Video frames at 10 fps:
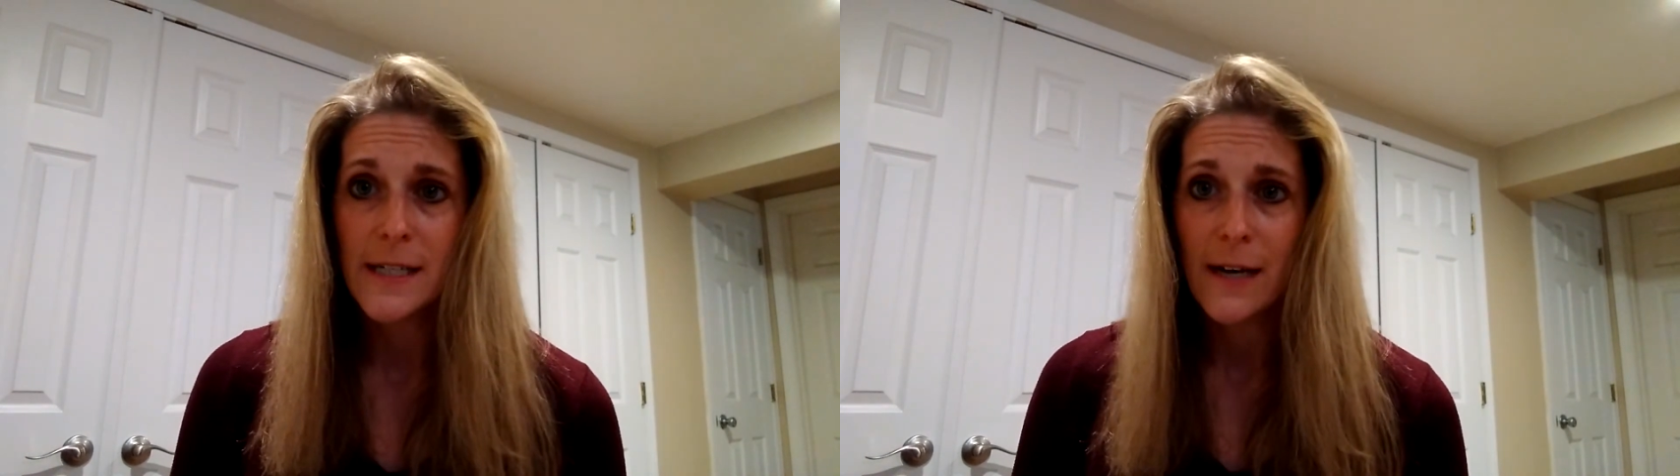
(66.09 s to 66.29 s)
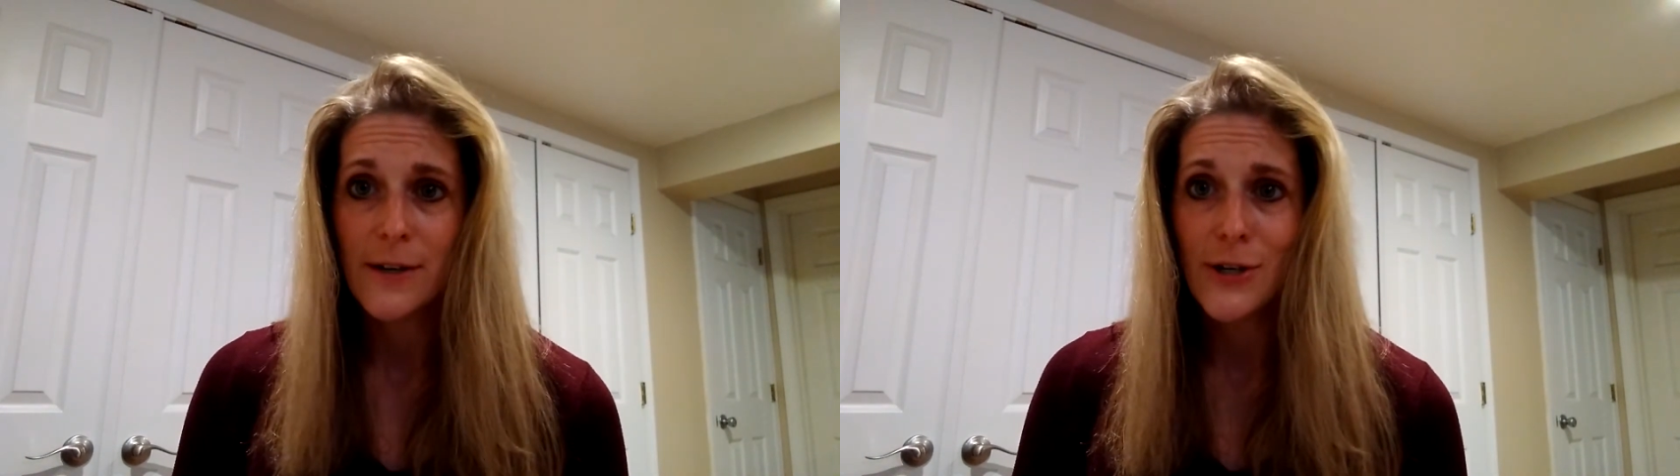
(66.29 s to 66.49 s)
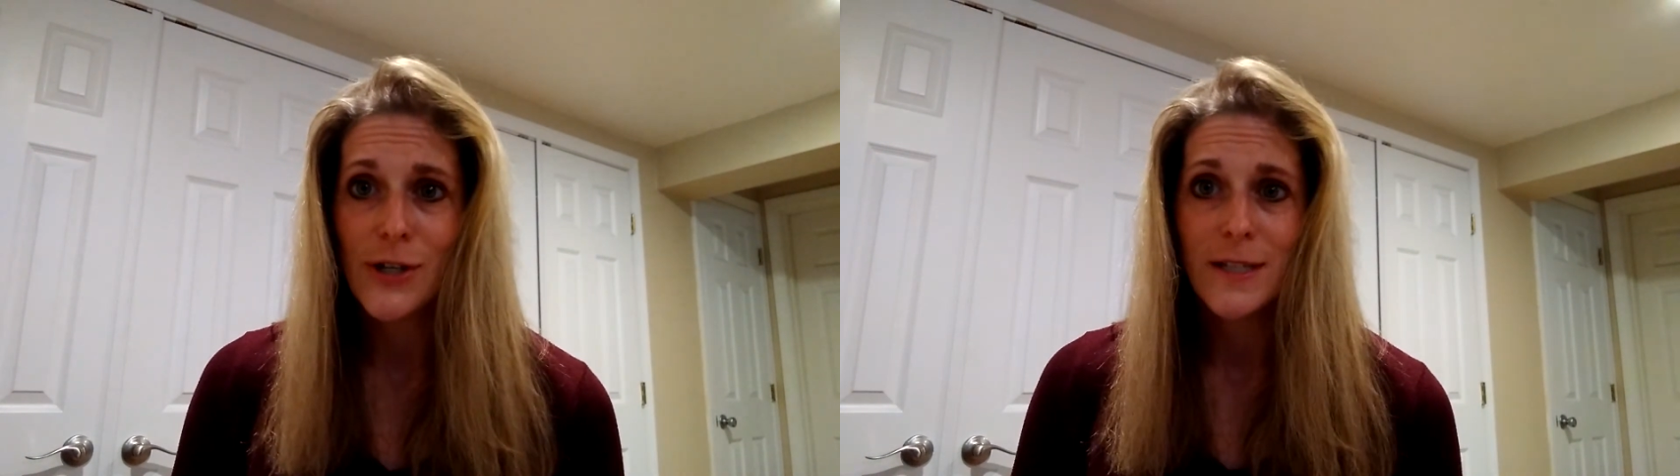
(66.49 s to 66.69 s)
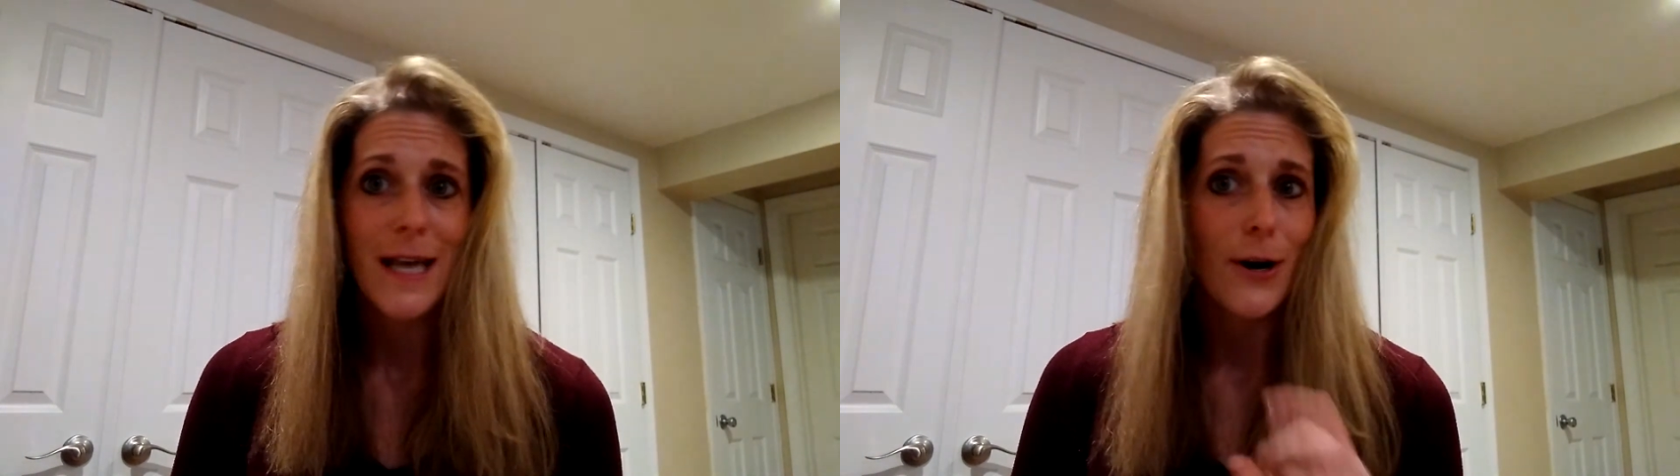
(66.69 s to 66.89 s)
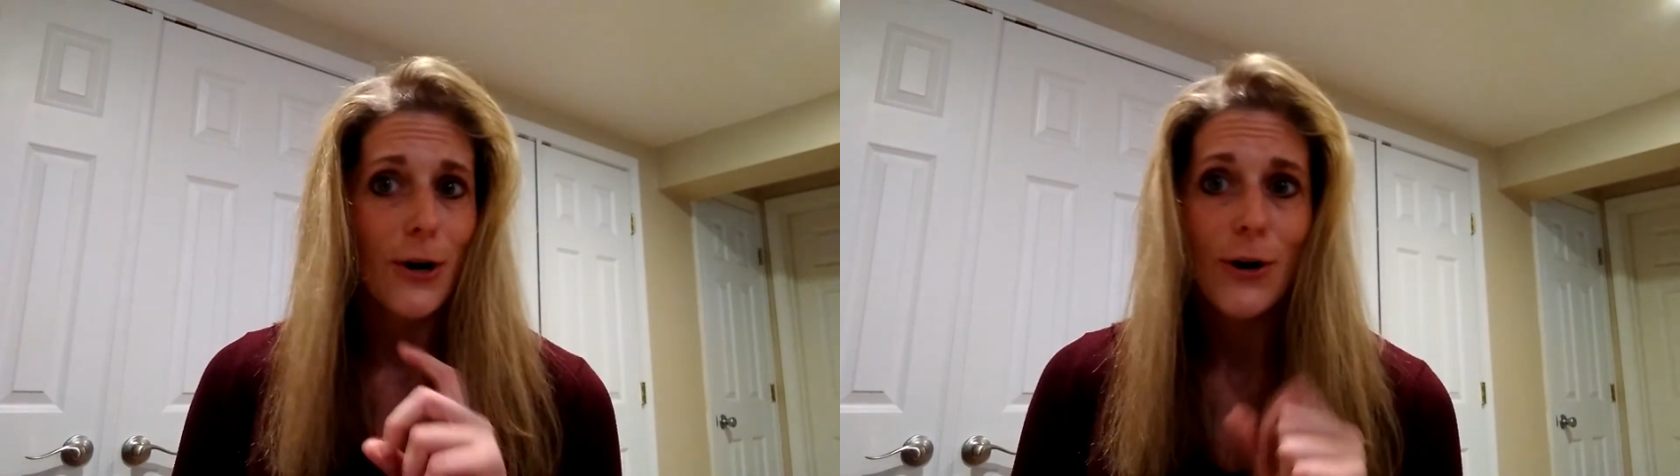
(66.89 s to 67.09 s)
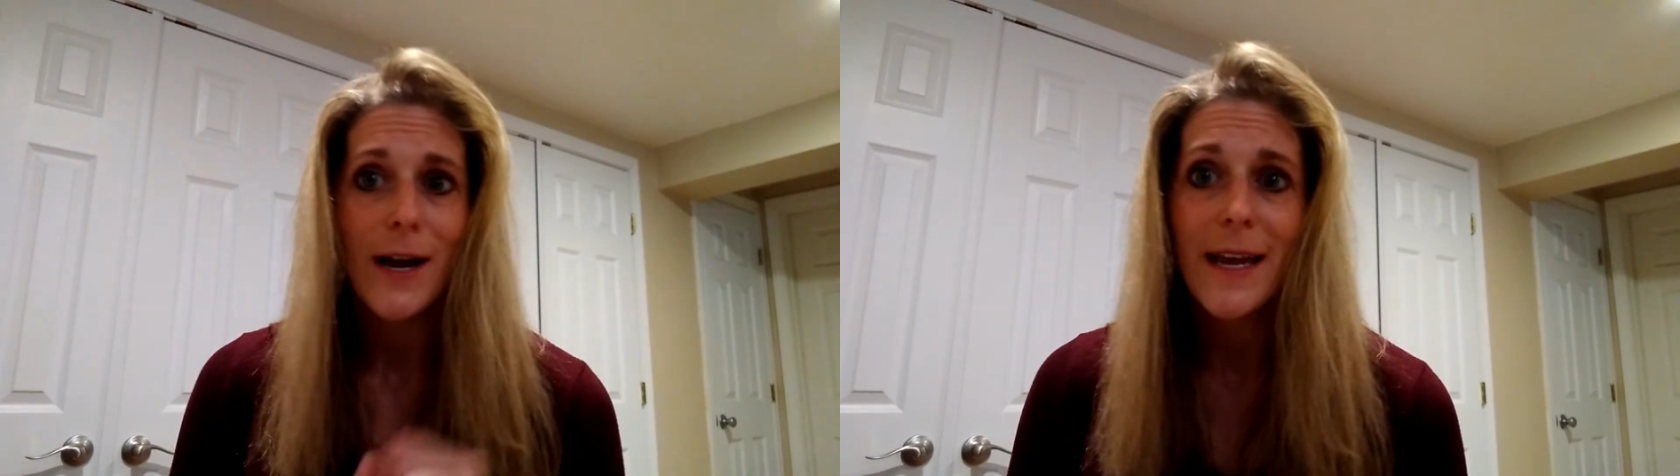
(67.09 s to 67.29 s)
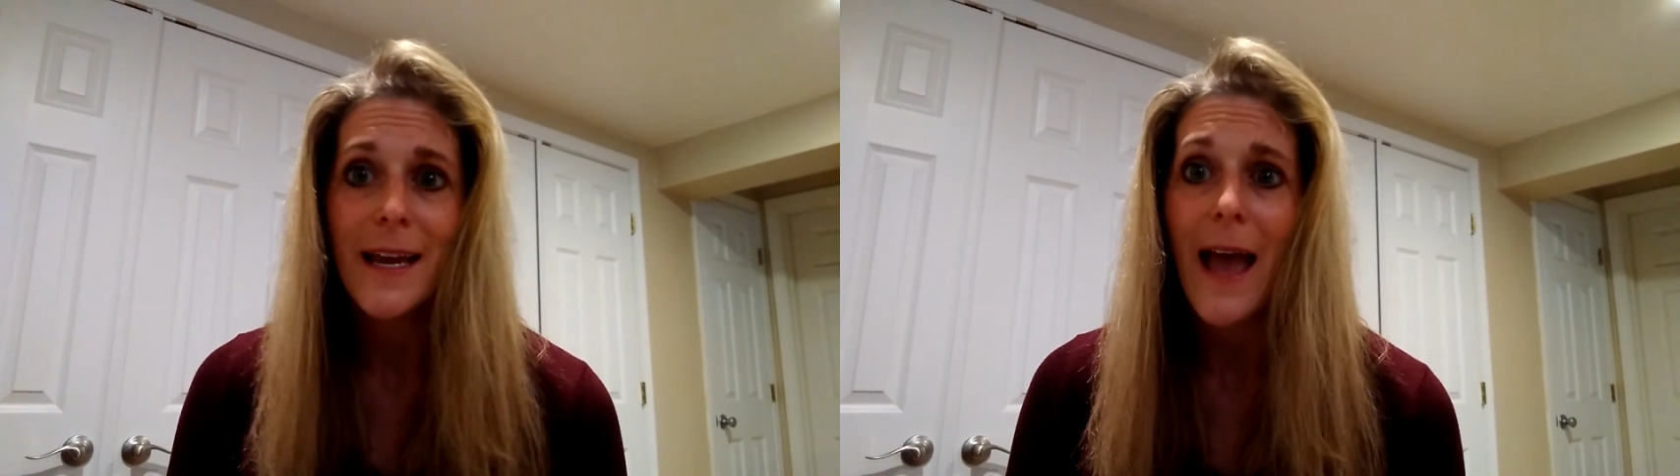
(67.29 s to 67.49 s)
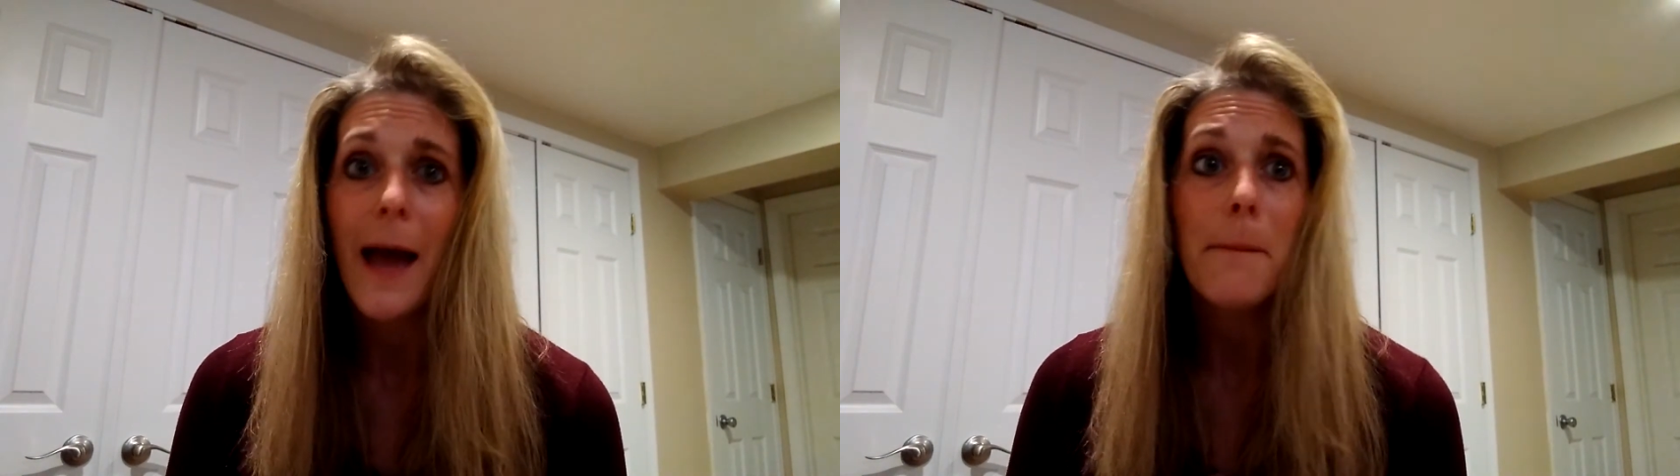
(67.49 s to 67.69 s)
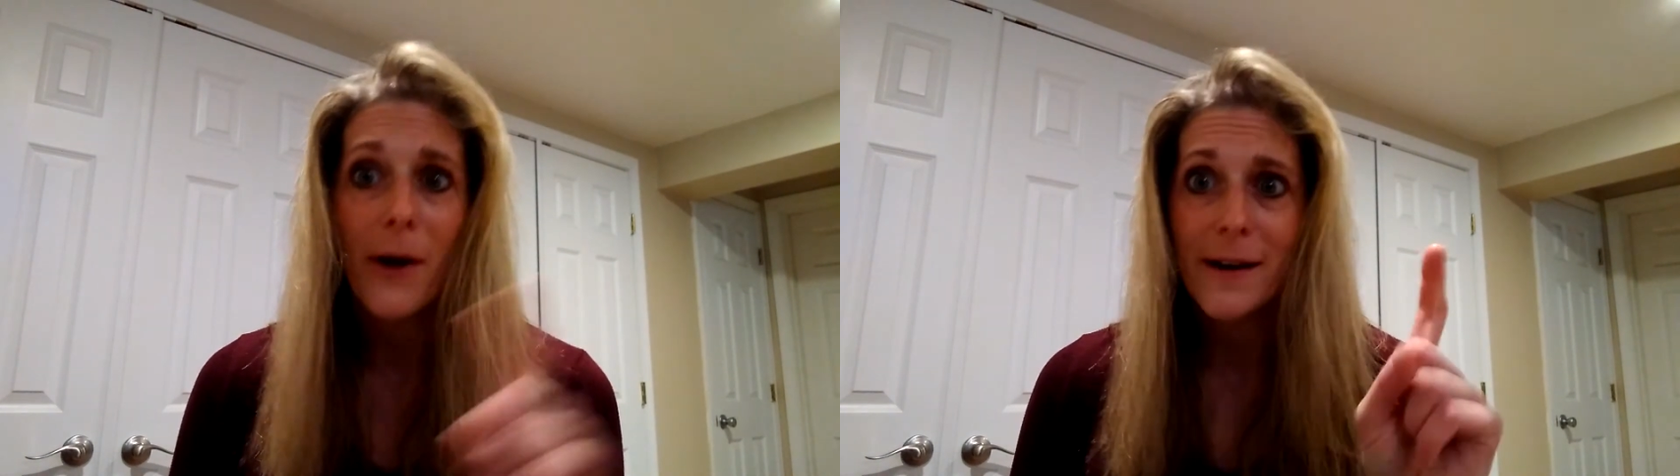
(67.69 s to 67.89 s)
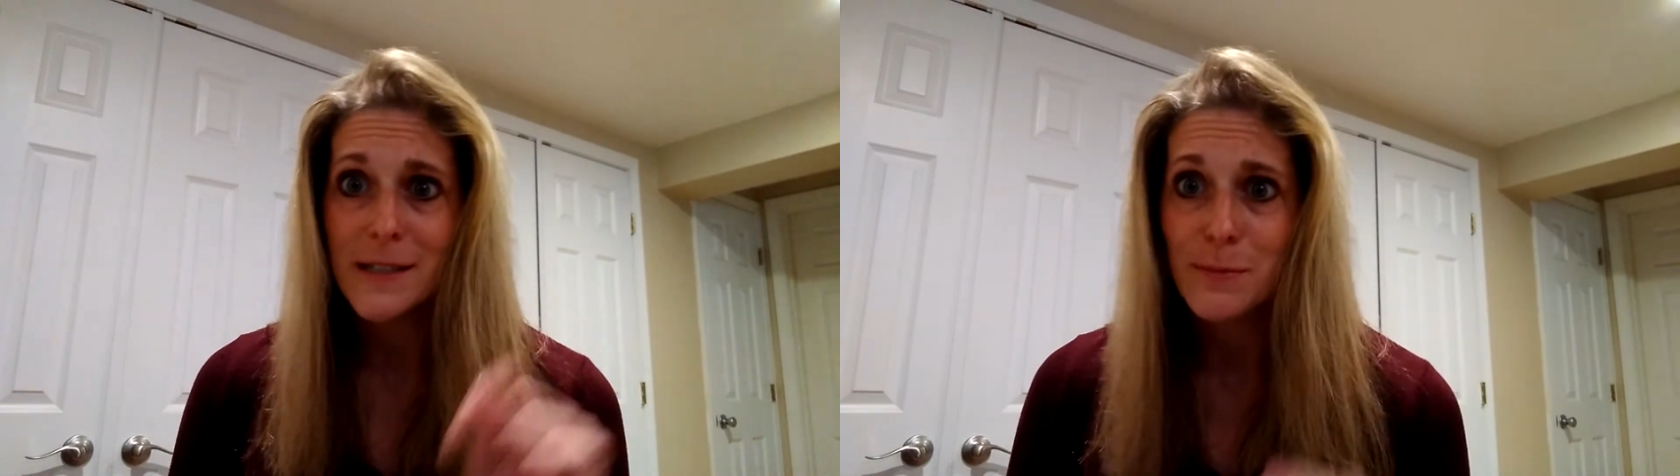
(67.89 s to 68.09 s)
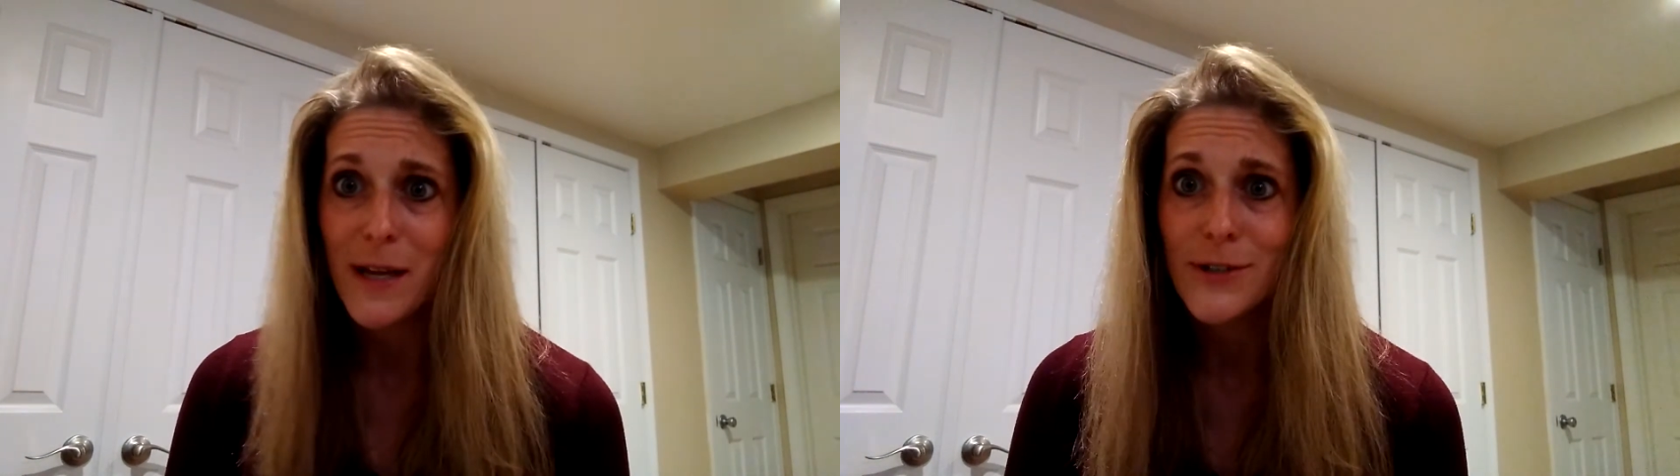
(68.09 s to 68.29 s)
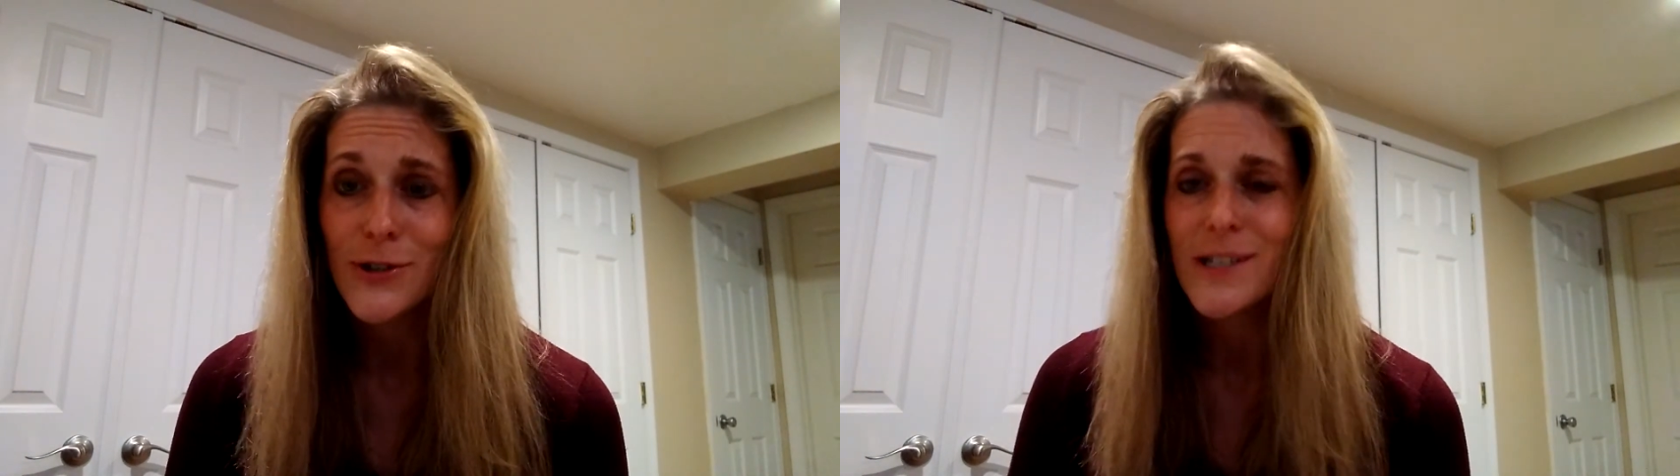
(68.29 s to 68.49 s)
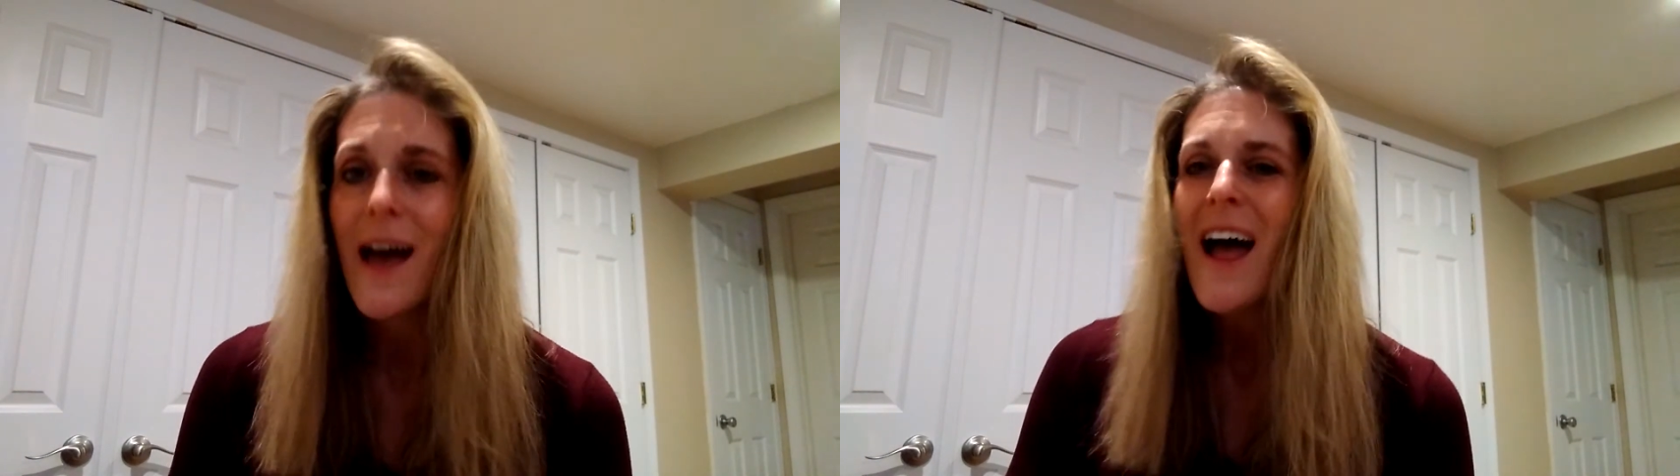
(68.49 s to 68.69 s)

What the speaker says: technicians that are cranky and practice managers